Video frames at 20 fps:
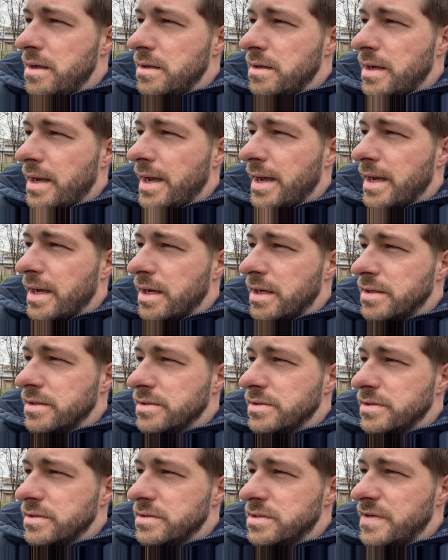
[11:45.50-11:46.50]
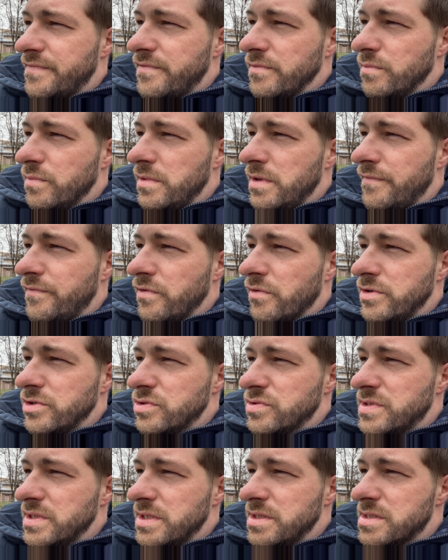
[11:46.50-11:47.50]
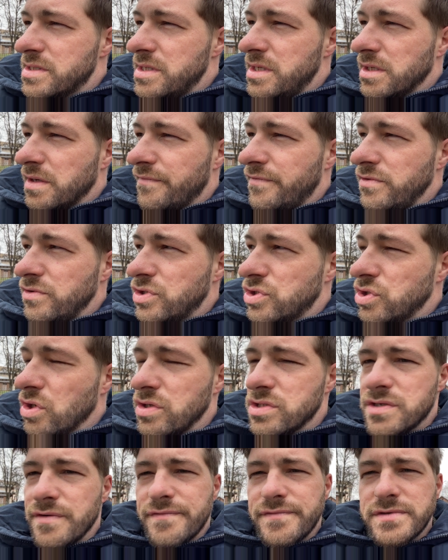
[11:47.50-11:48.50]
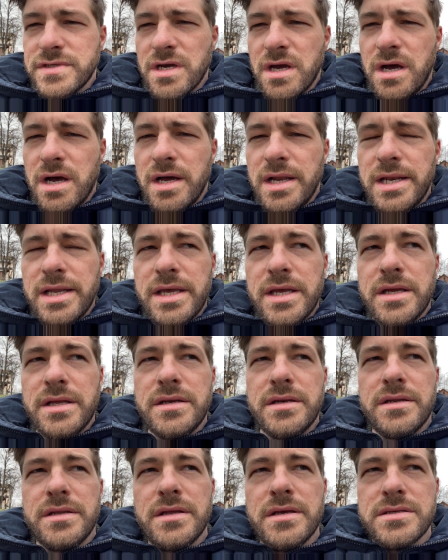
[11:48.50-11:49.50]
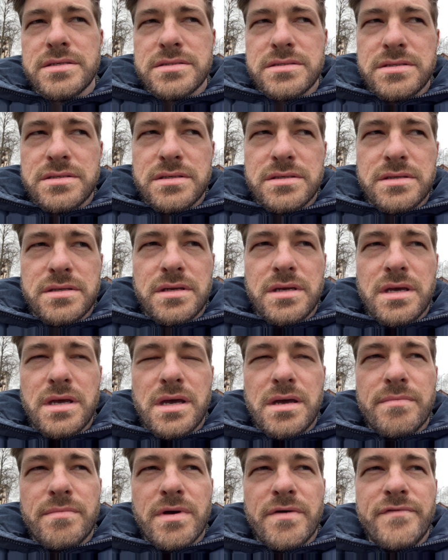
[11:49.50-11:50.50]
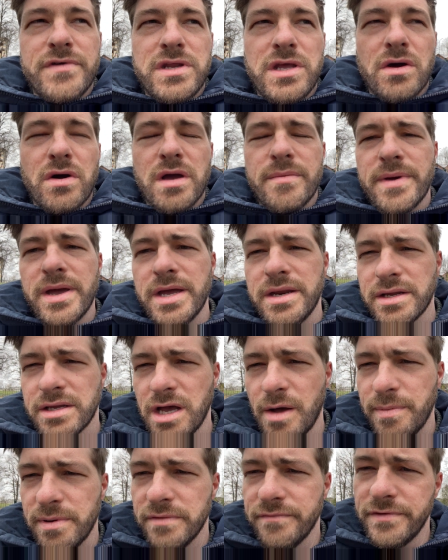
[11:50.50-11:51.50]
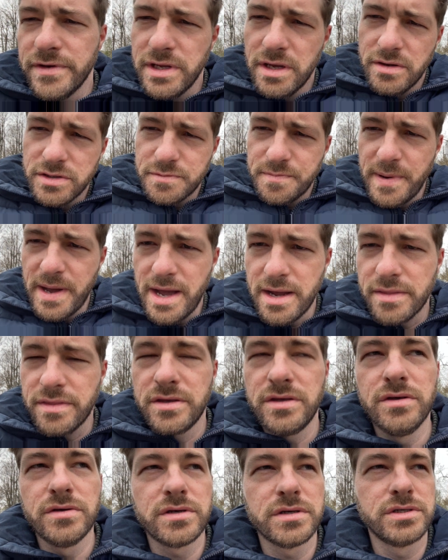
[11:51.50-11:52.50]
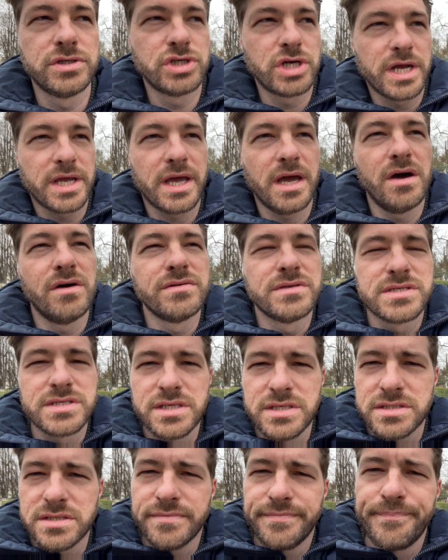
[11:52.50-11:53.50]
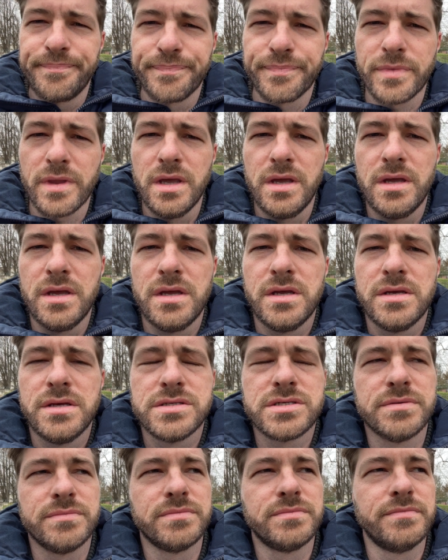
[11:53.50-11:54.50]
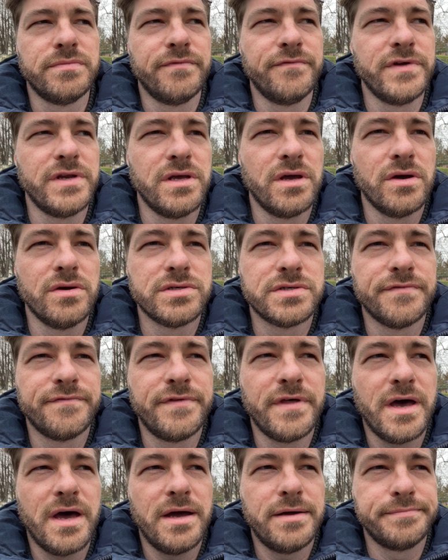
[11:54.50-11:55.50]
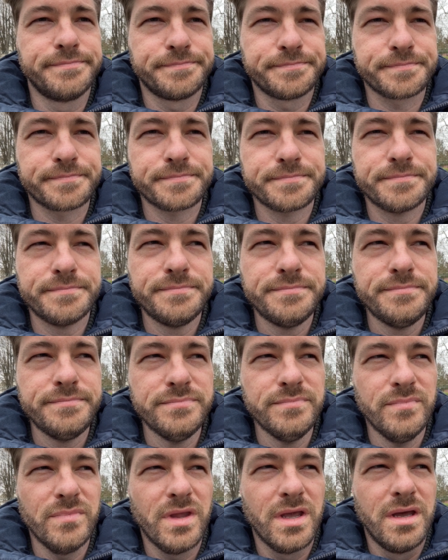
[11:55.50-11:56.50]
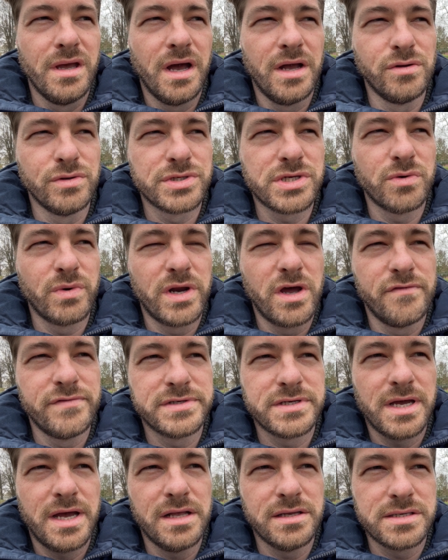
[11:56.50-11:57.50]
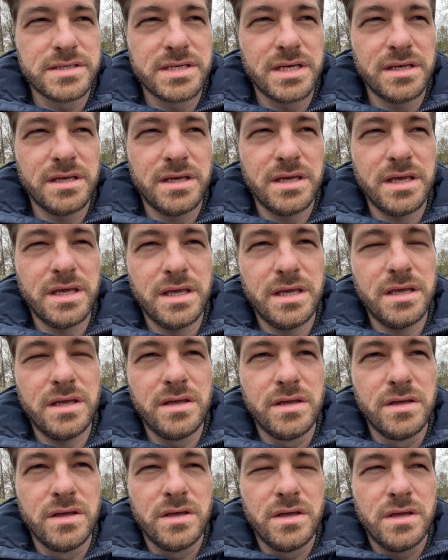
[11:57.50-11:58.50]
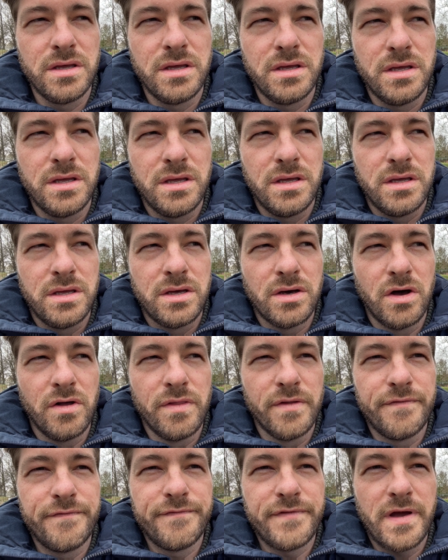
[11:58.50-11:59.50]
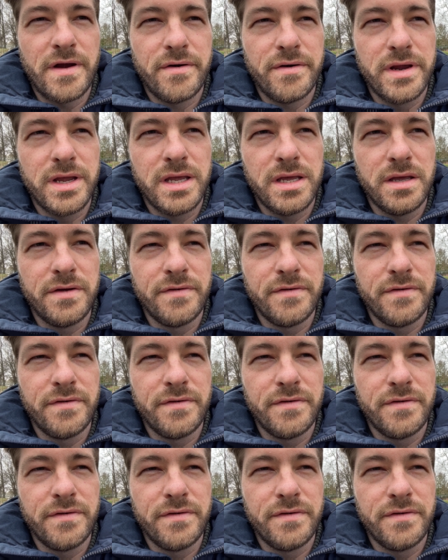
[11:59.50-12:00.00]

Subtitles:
And if you're interested in seeing a few shots of Tallinn, there's a video I made a couple of videos back that you can check out and see some videos of that. I also went over to Helsinki on the ferry,